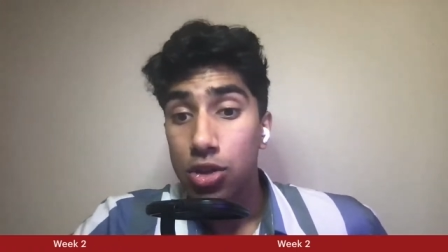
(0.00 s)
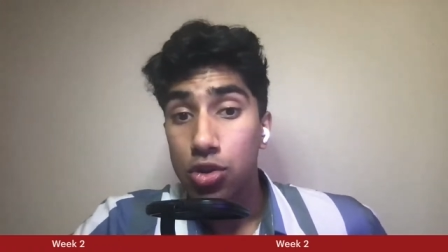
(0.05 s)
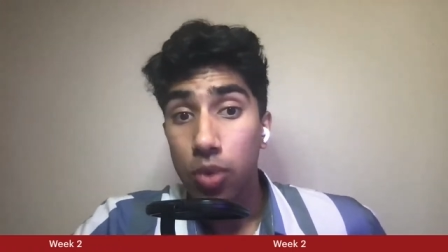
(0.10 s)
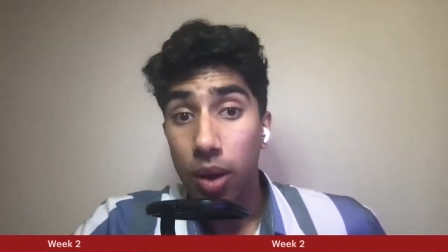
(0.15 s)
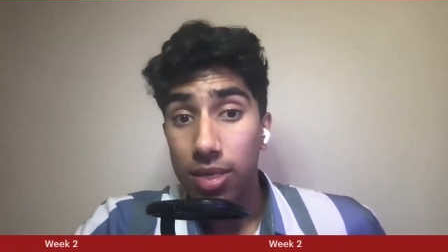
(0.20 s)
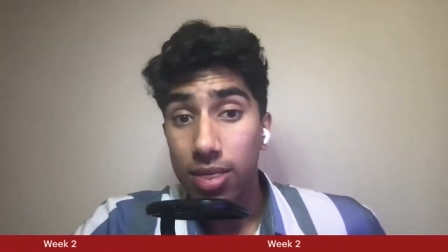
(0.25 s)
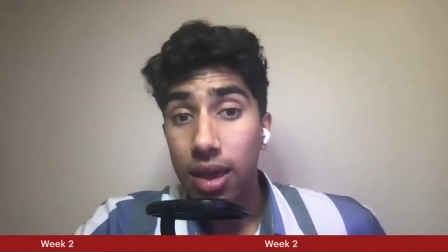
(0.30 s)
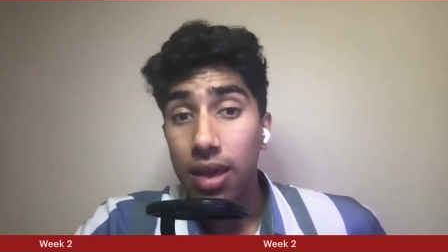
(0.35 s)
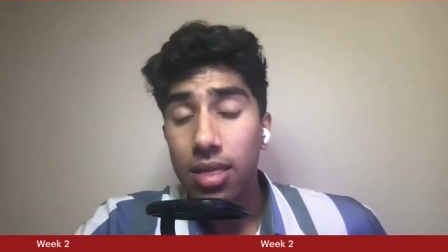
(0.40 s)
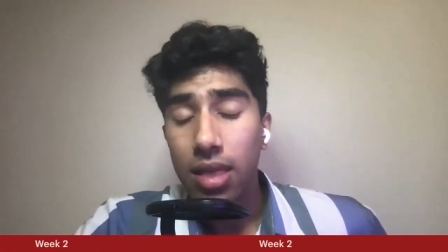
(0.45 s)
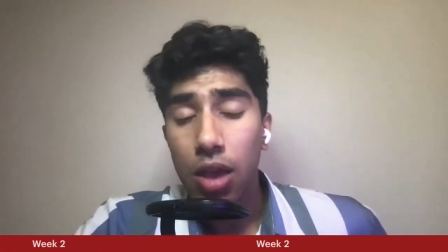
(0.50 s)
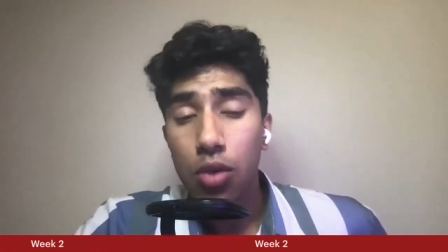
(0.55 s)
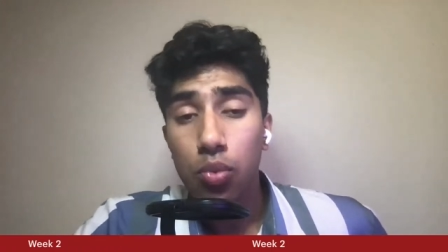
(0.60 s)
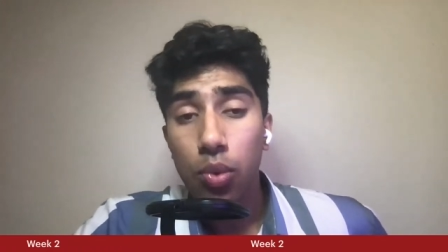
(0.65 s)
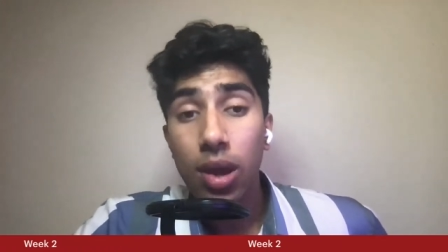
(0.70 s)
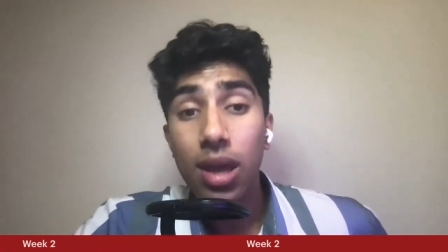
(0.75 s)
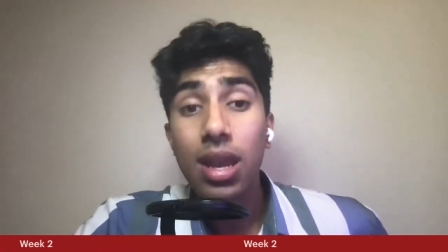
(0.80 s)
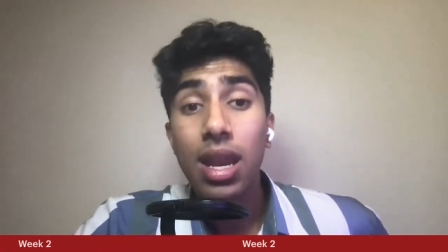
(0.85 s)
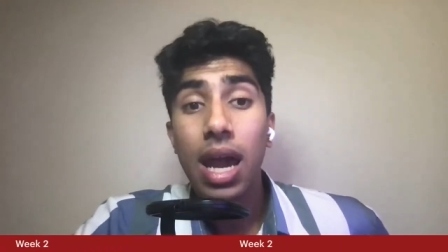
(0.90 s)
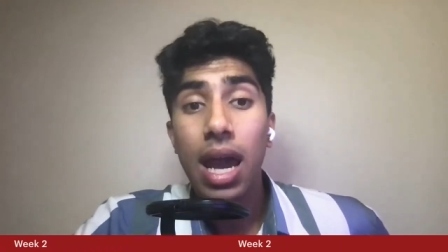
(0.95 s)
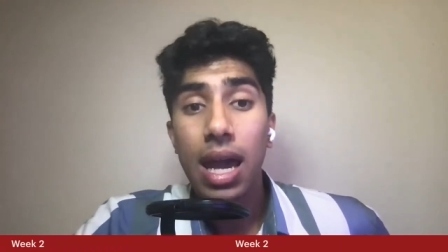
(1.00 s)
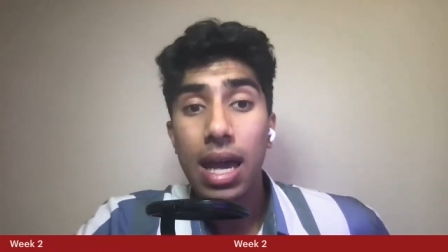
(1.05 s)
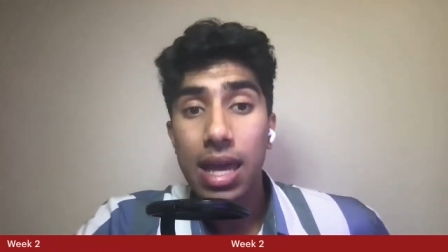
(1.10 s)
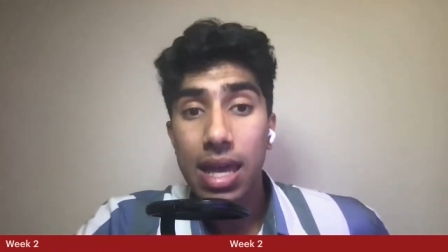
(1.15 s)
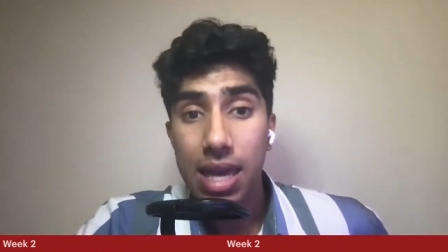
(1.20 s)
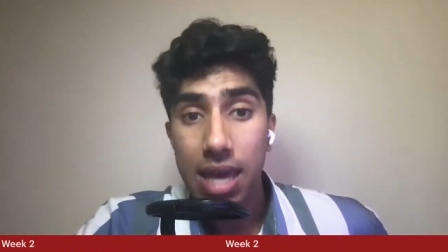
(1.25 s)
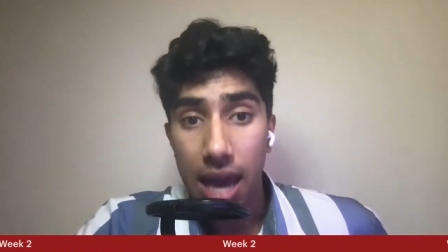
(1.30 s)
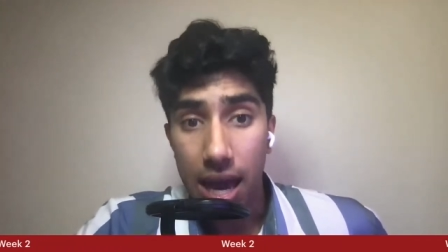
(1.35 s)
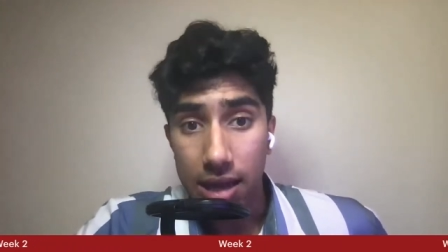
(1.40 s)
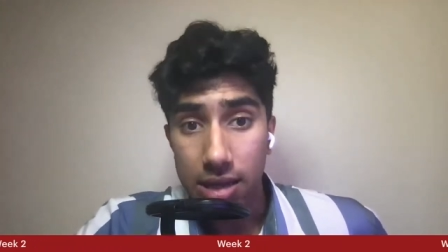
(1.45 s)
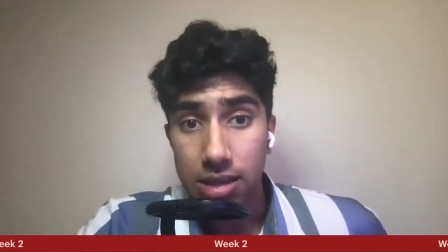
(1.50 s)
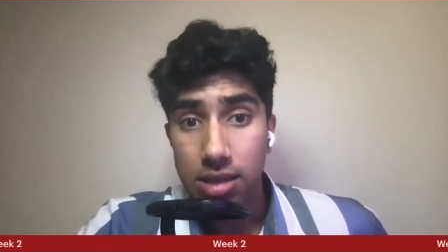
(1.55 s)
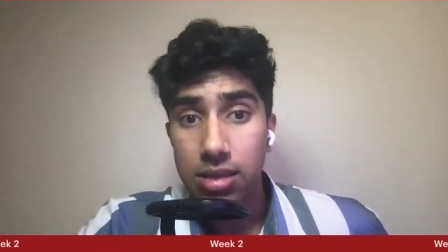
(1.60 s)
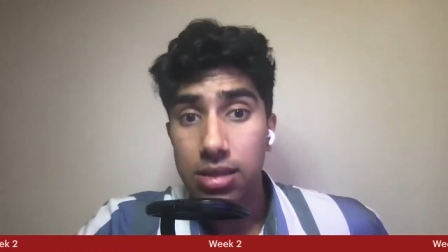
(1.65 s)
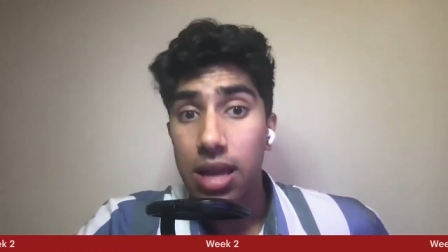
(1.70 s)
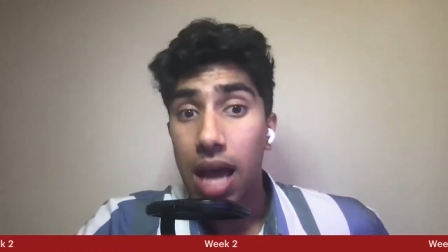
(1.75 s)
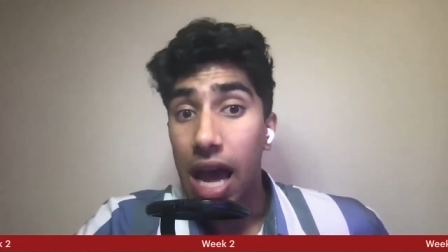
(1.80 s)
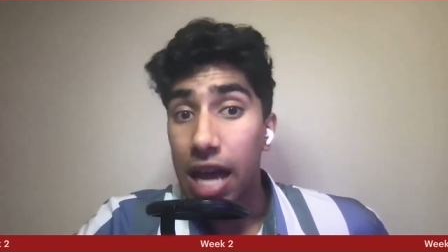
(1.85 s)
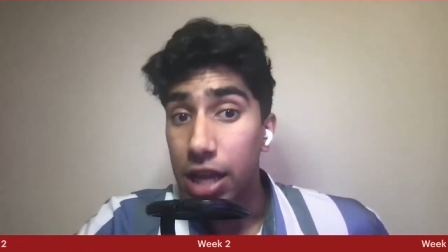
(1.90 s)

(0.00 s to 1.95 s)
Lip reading: Do I think they win? Yes.